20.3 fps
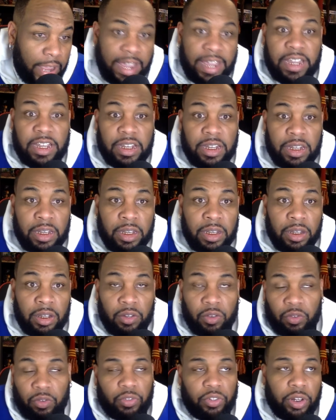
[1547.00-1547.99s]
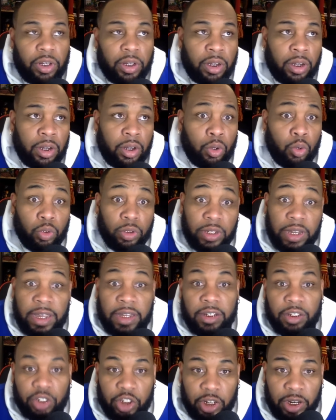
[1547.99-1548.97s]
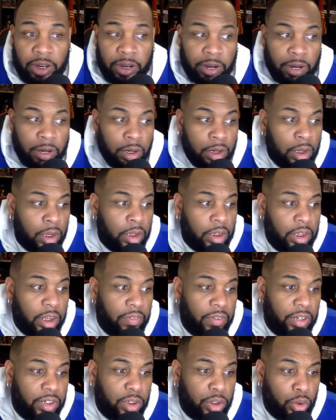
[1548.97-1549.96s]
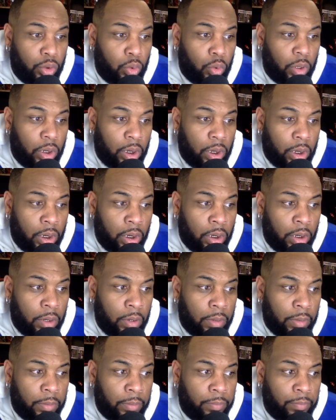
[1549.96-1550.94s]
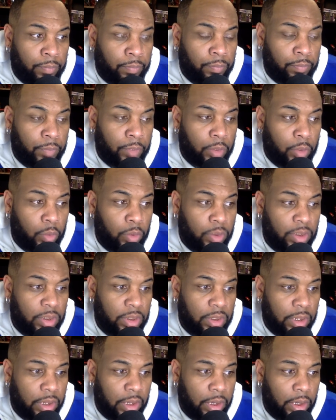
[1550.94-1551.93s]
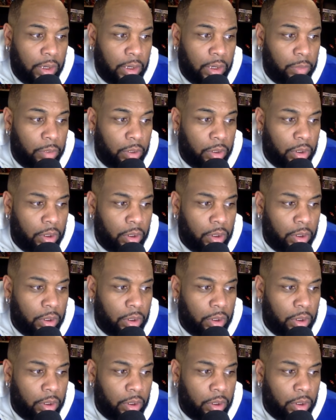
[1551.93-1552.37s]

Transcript: AE, uh, who's dating share. Give it to um what's his name?